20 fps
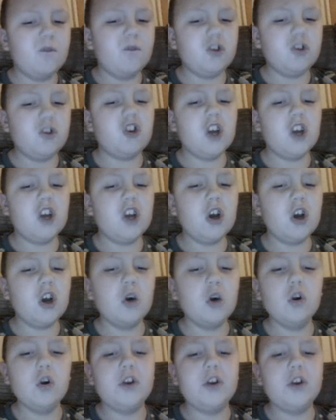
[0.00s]
single
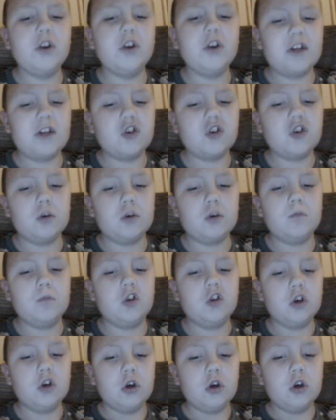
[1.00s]
dance comes
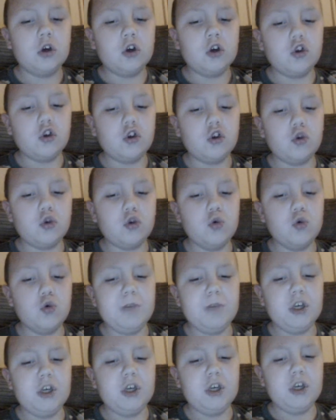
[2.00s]
to
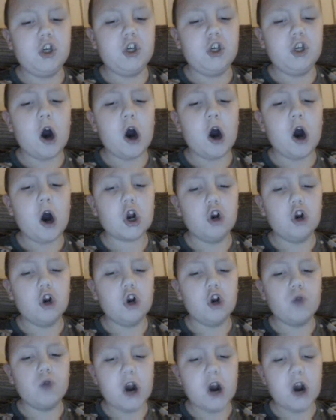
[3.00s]
me. Chocolate
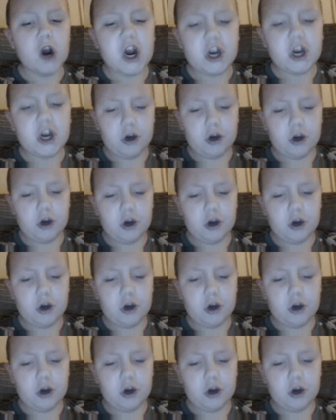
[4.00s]
rain.